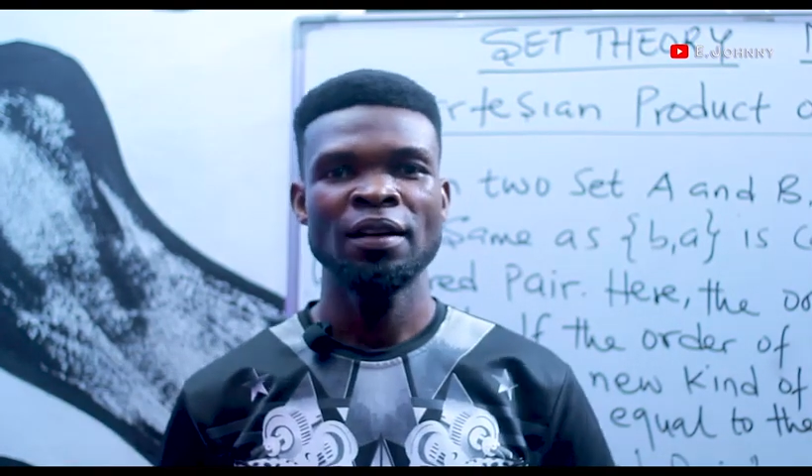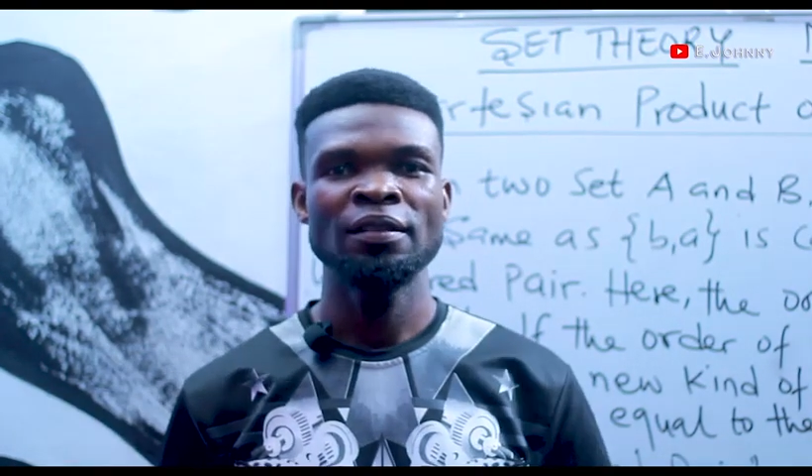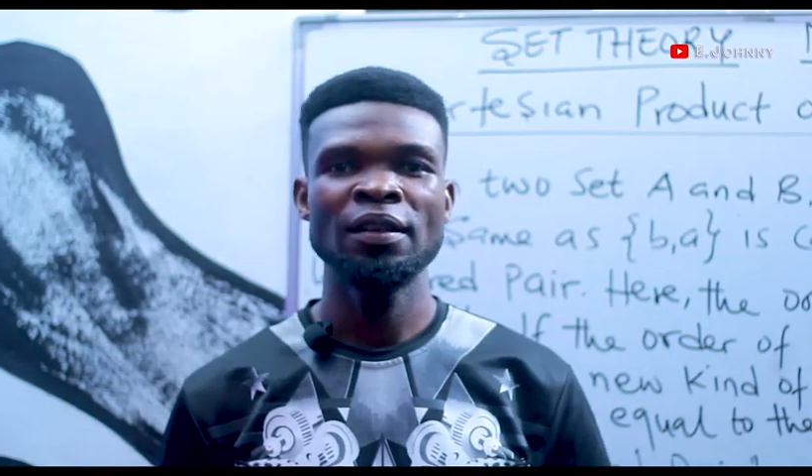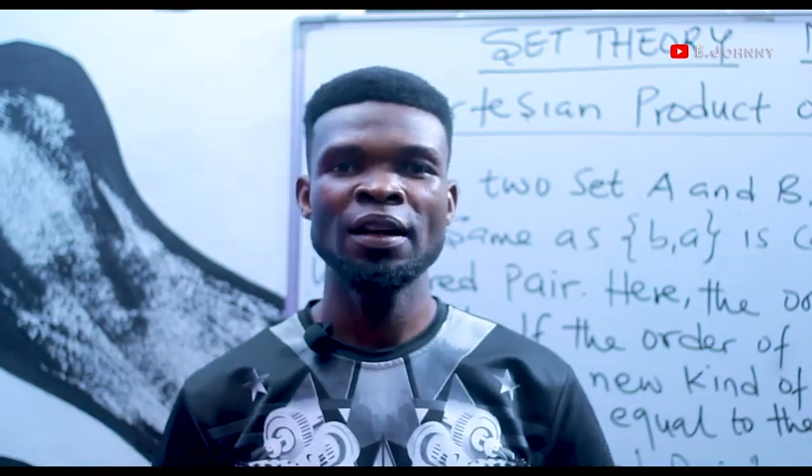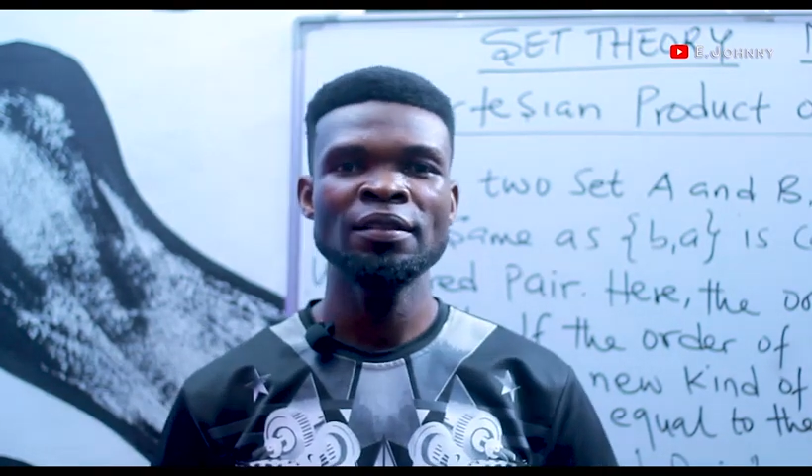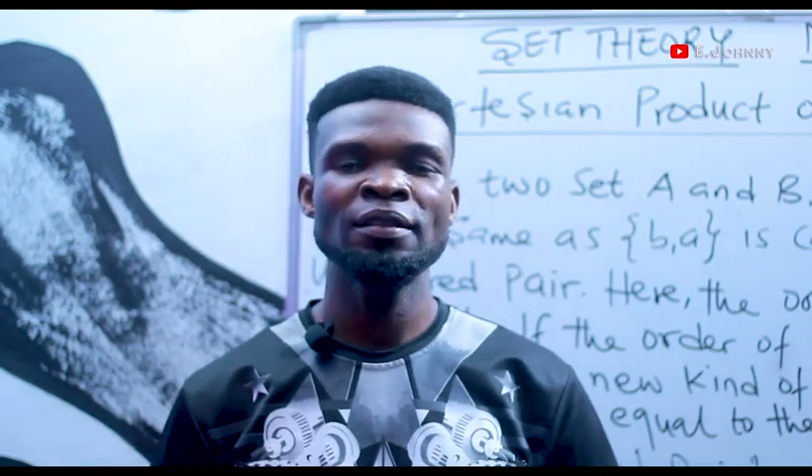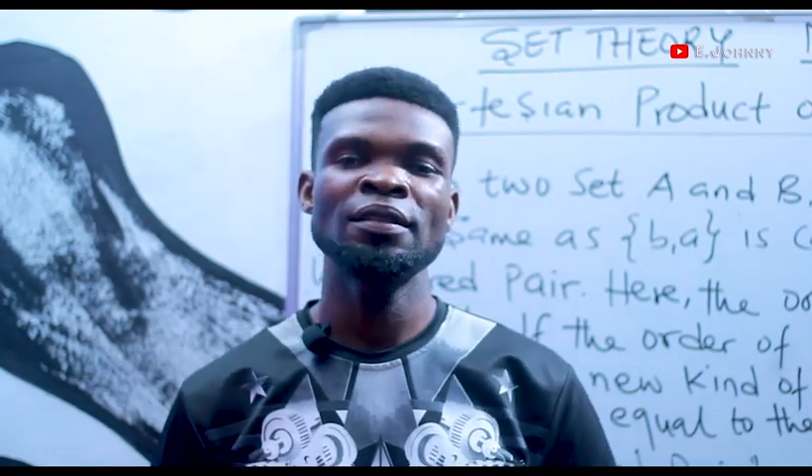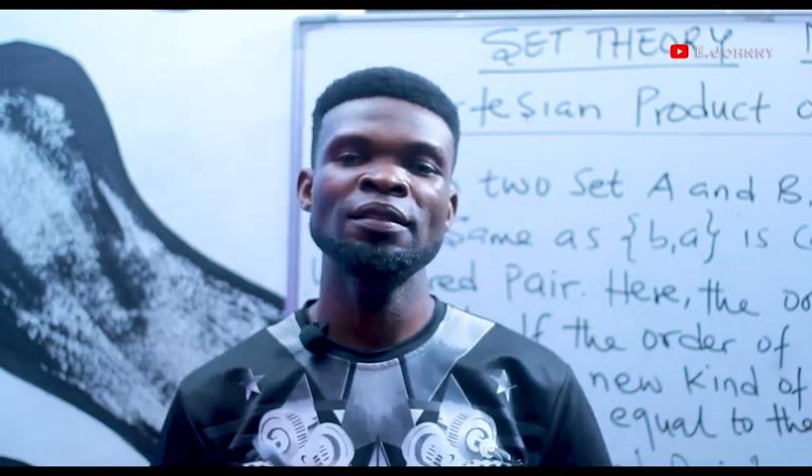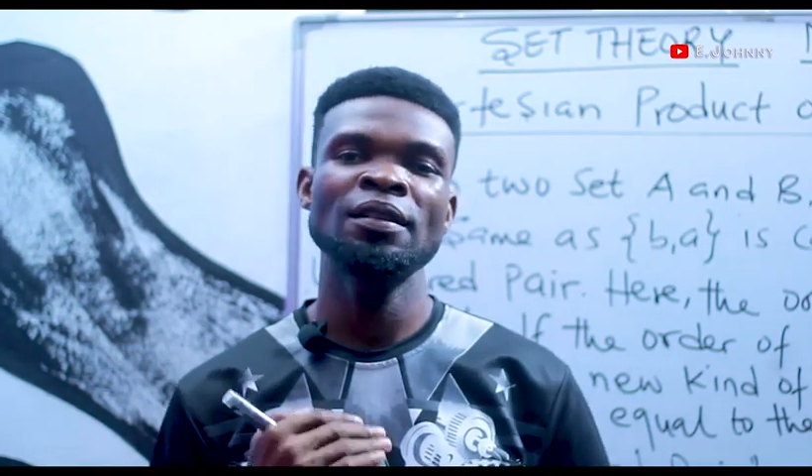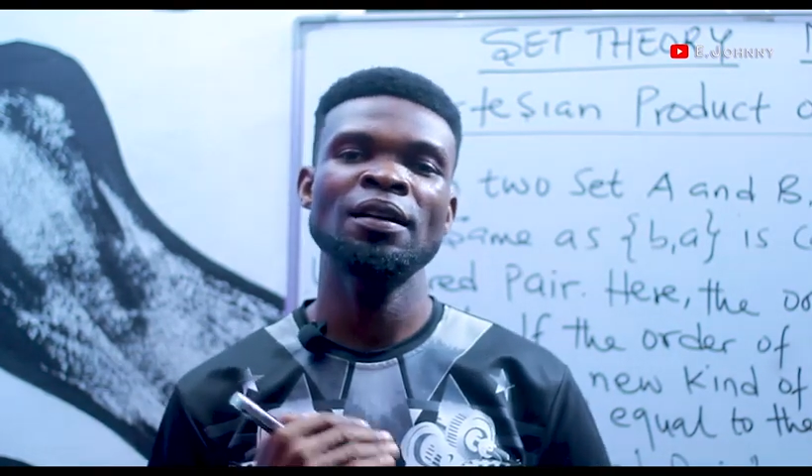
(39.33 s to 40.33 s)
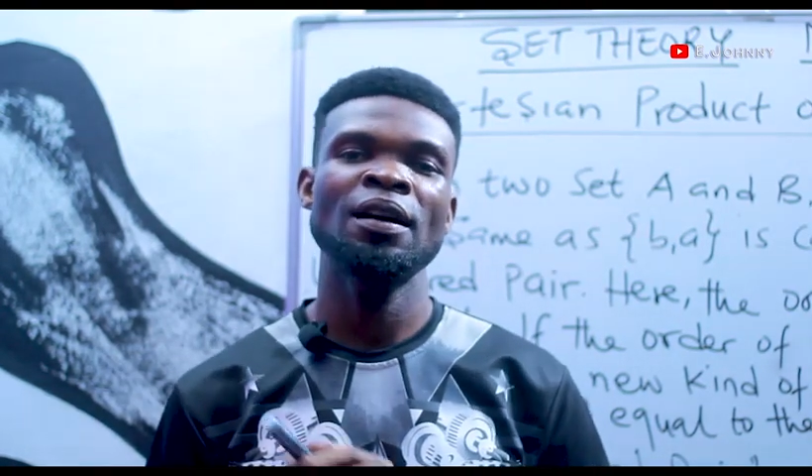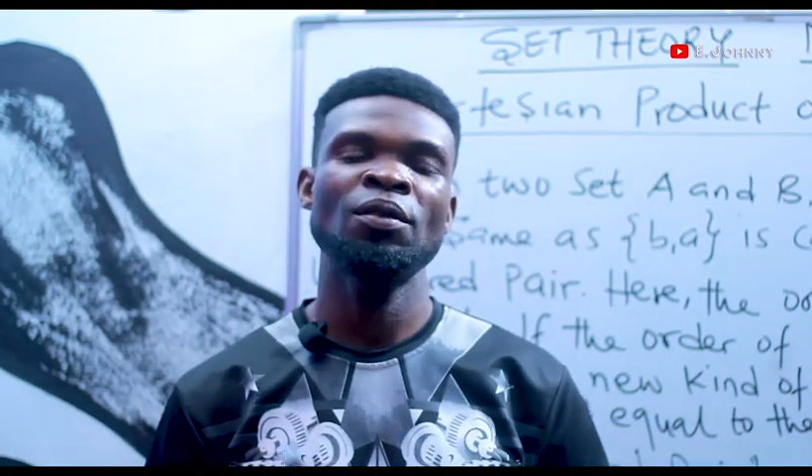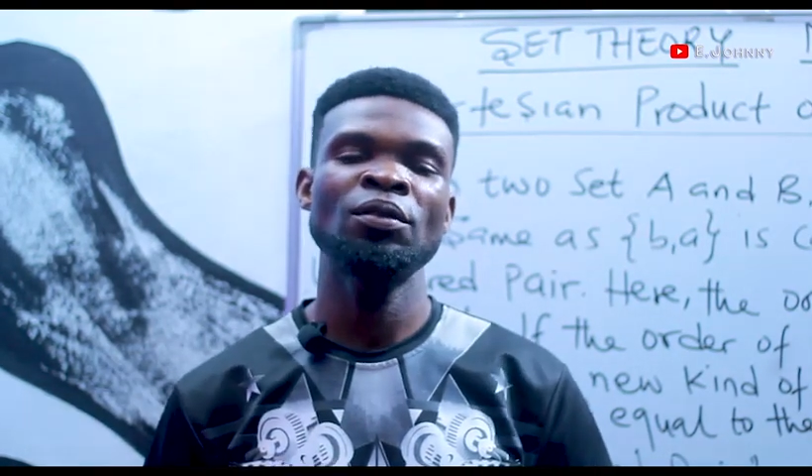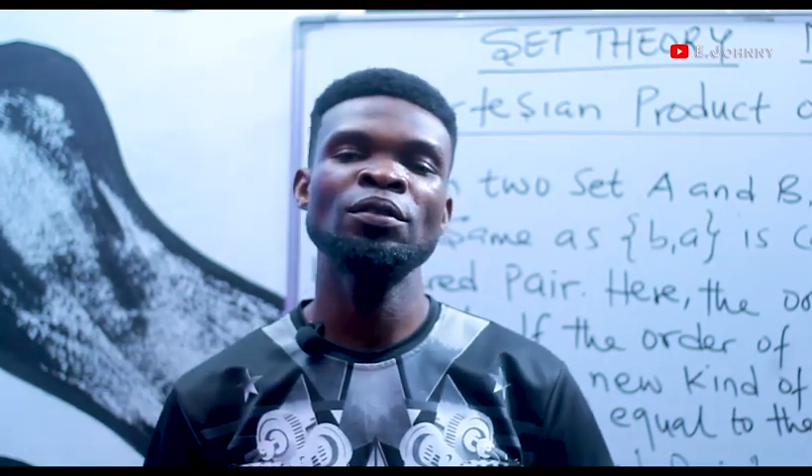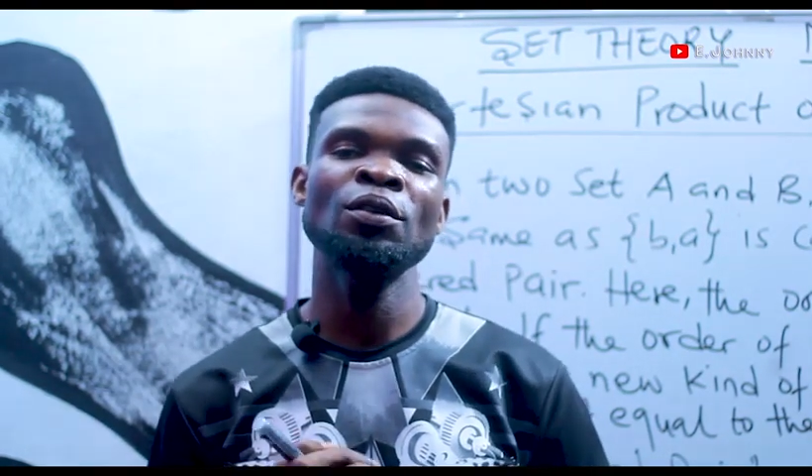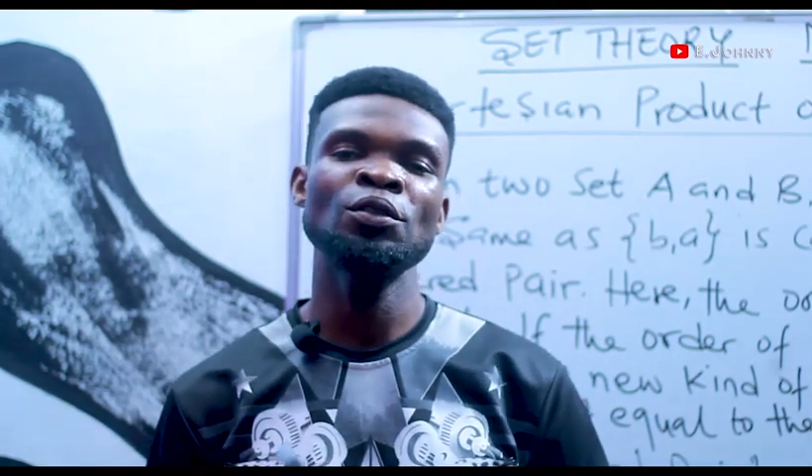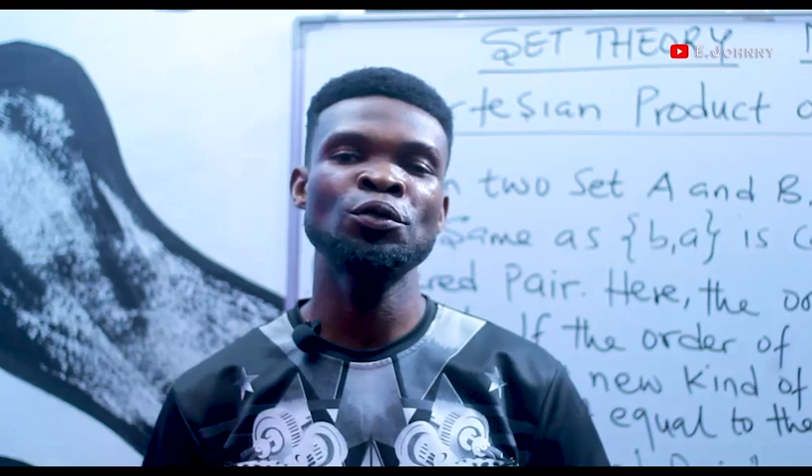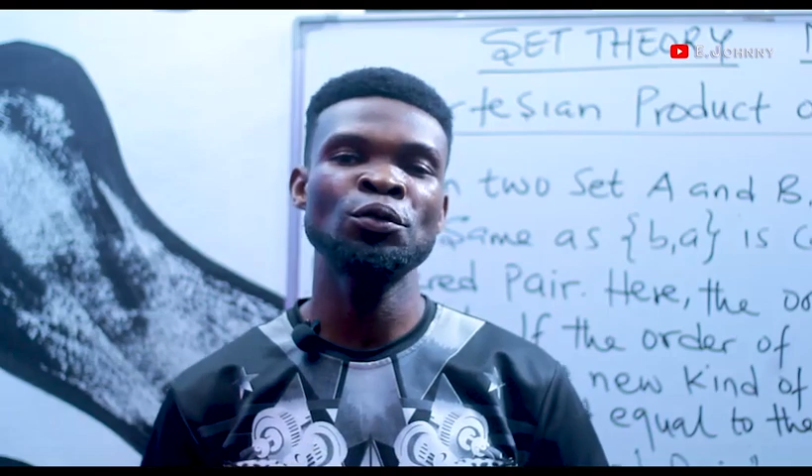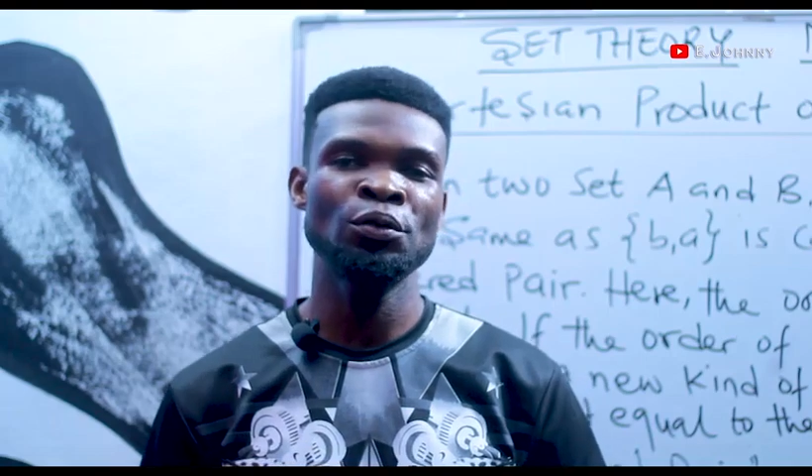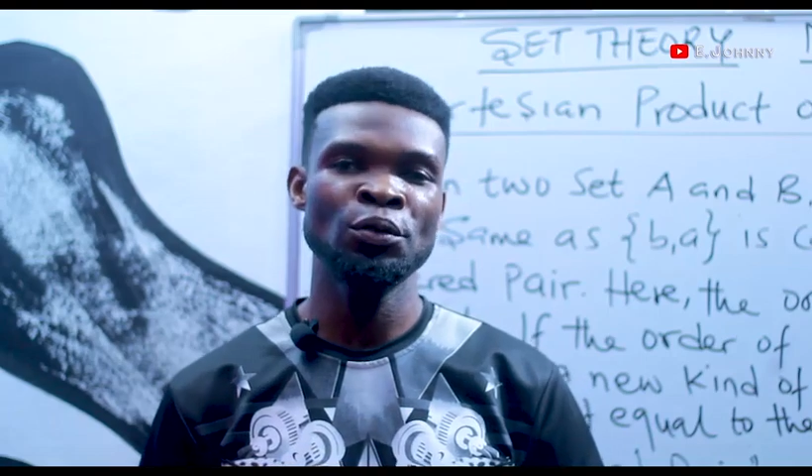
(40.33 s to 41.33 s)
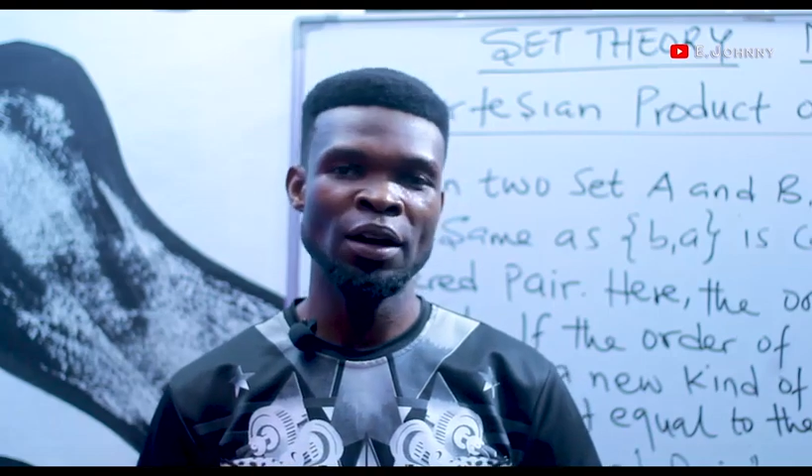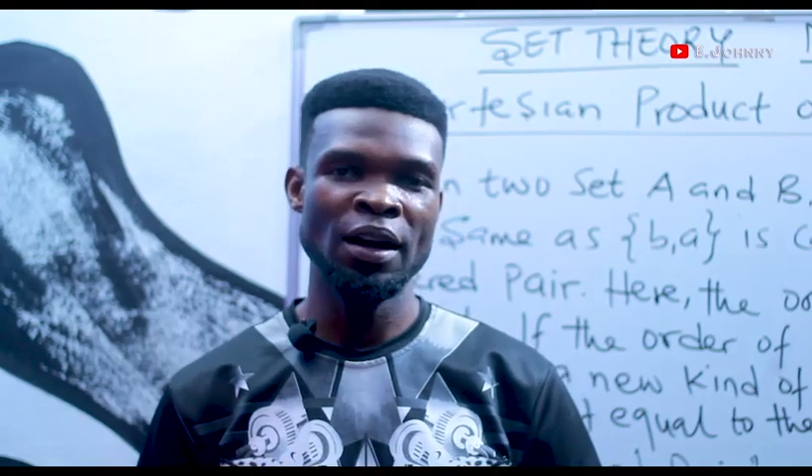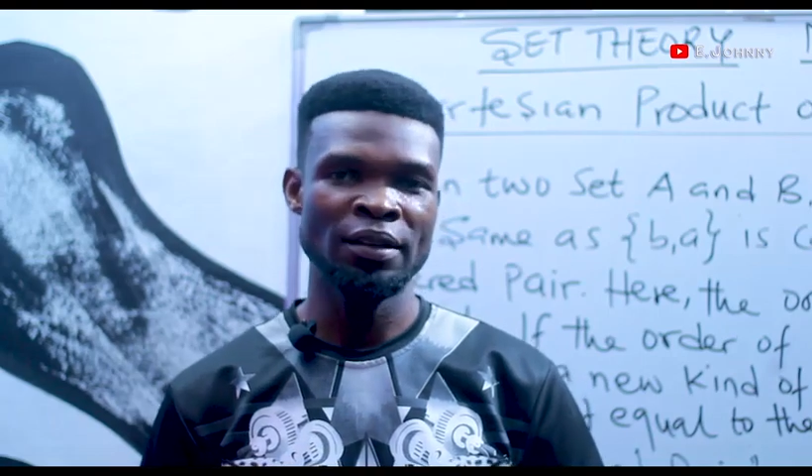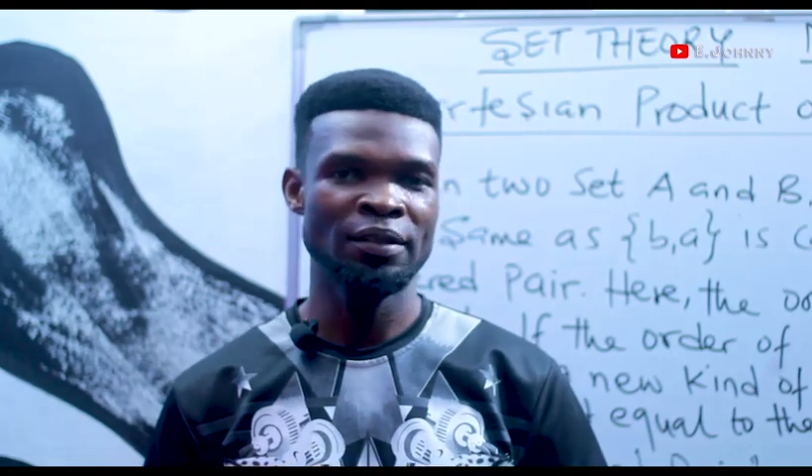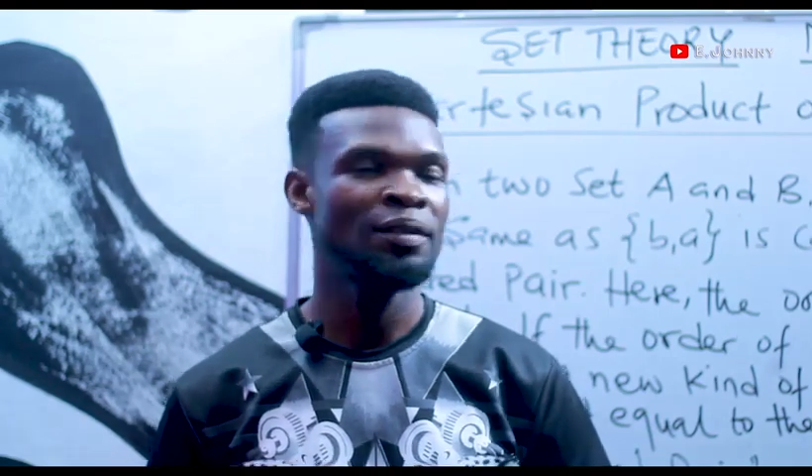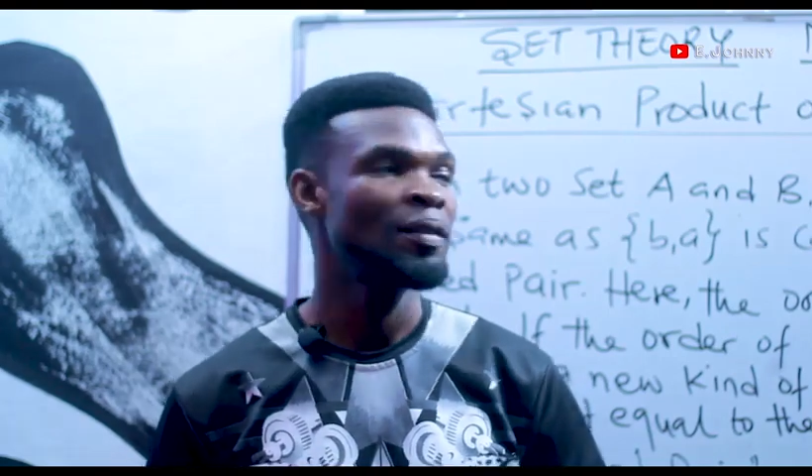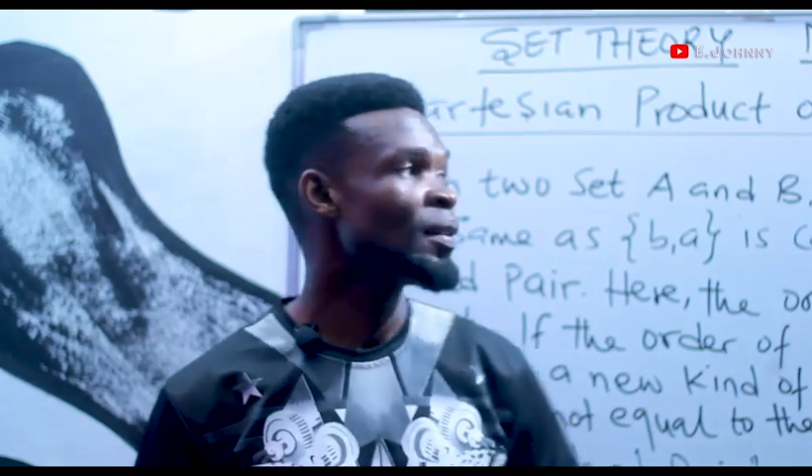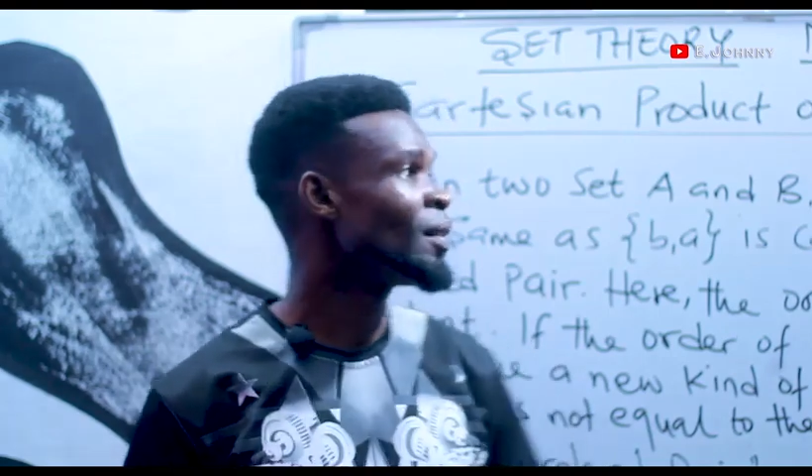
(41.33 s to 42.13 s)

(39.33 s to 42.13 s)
And the last thing I want us to look at,